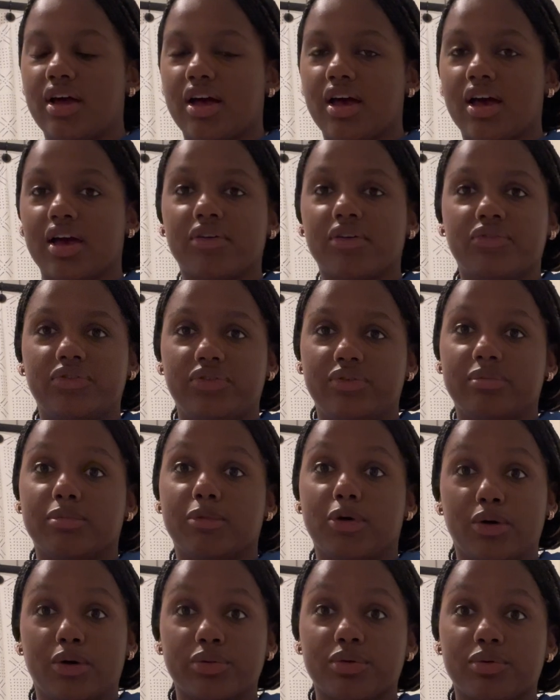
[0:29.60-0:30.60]
I've
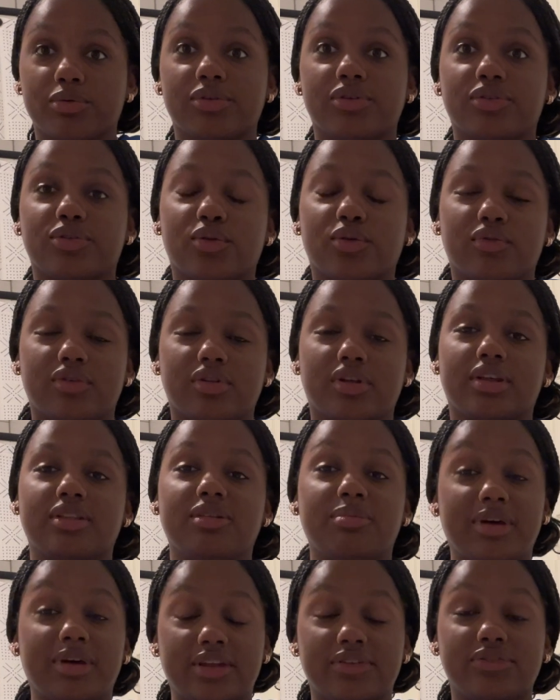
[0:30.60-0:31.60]
gone through this over like the
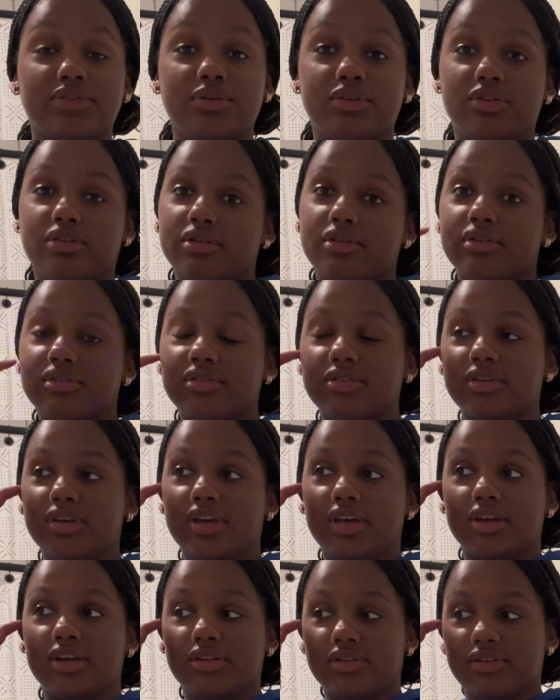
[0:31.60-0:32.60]
past few years
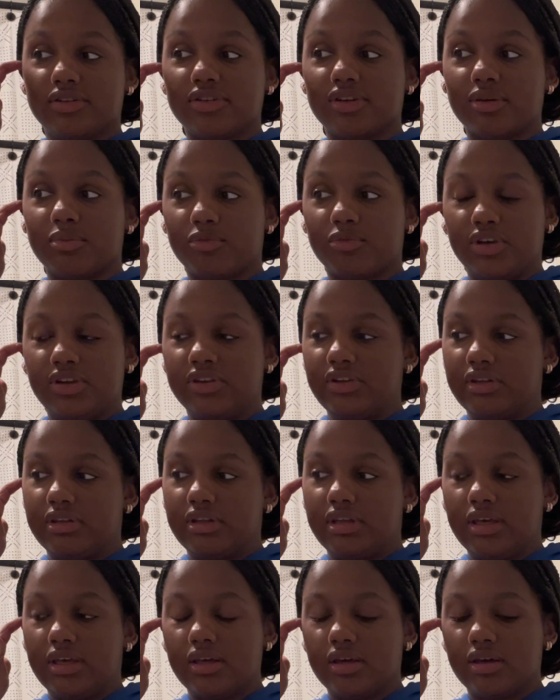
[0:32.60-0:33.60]
and some
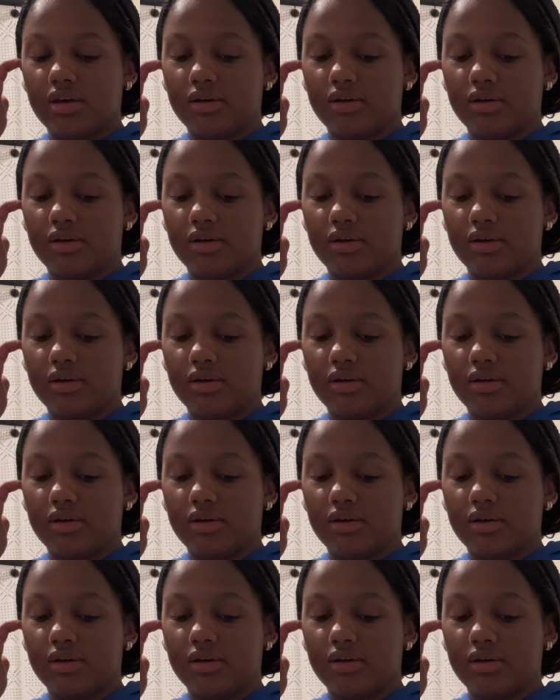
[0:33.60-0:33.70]
recently,